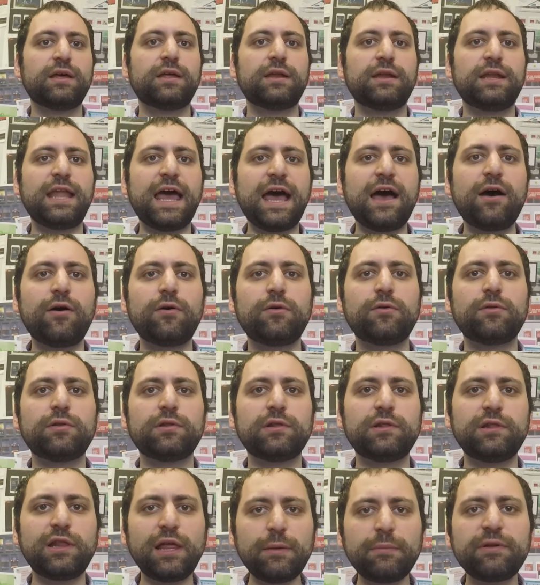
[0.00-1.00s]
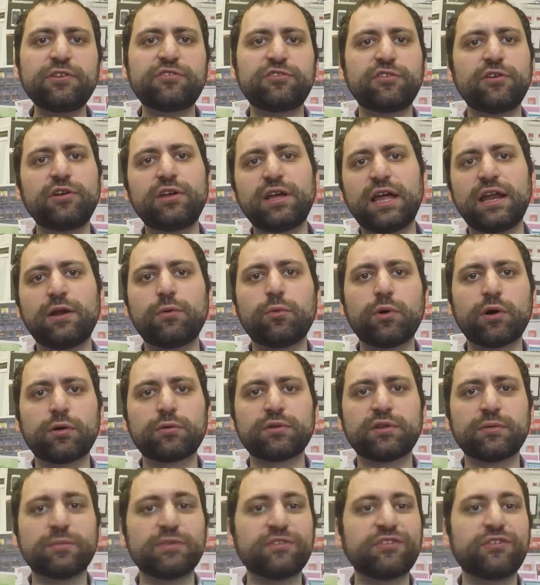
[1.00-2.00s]
Now, let me show you how to work
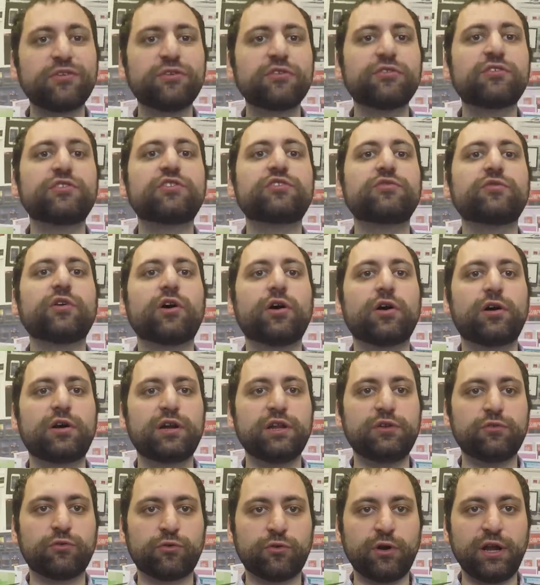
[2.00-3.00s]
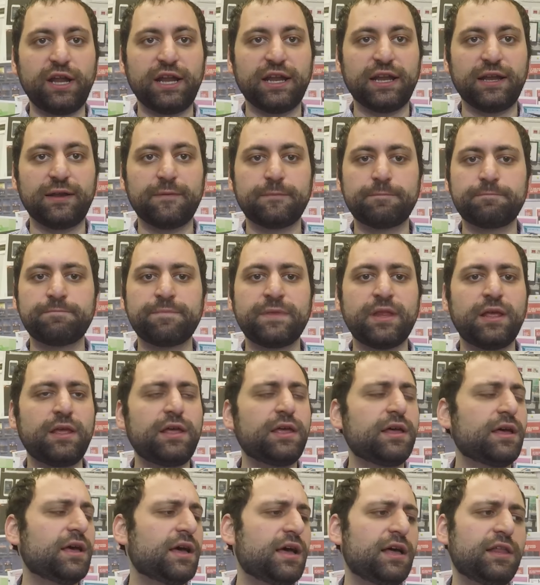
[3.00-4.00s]
with the materials that you've already written.
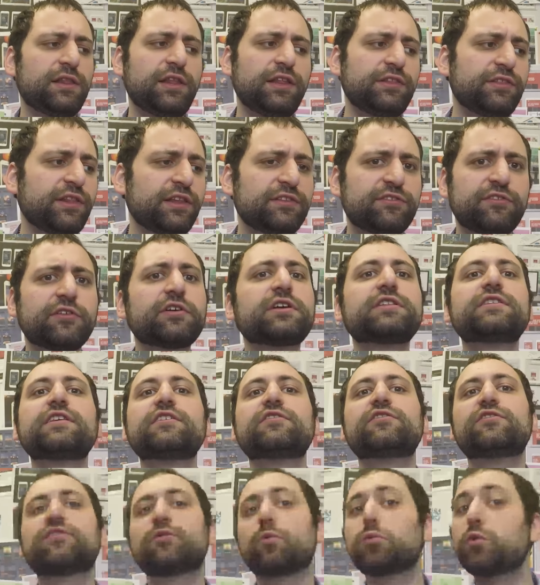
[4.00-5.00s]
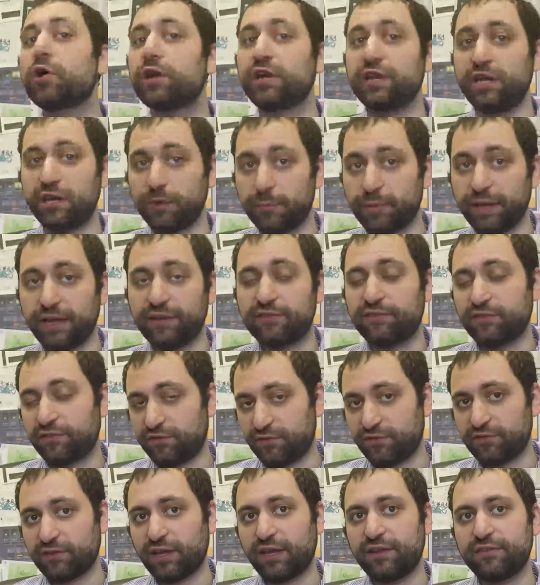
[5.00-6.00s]
Let's look at this as a 1-year basis,
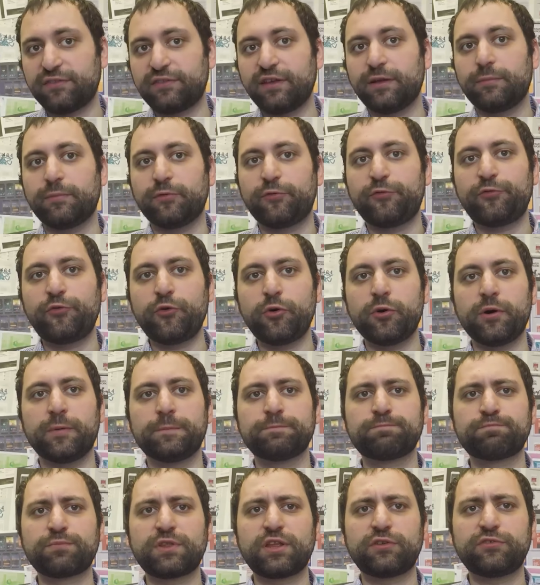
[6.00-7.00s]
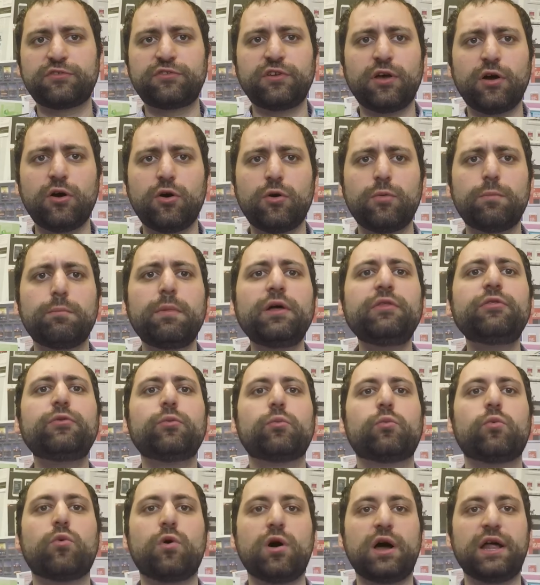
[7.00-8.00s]
as I had said before. So, month
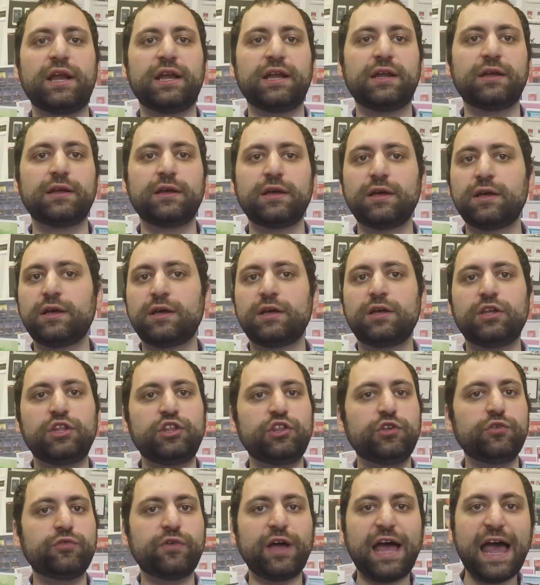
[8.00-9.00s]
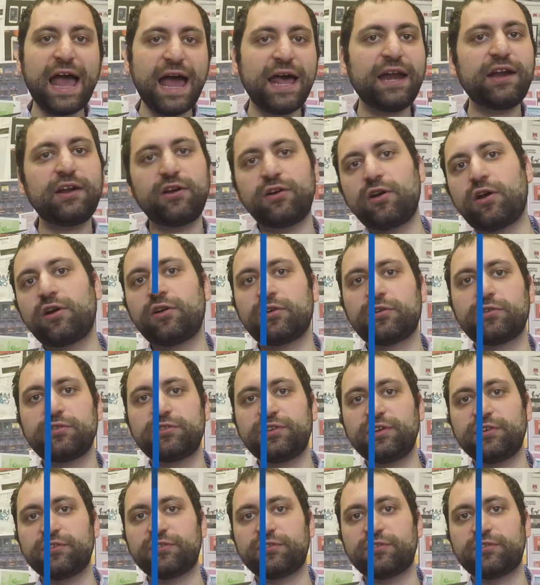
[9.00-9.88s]
1, you've added an article to your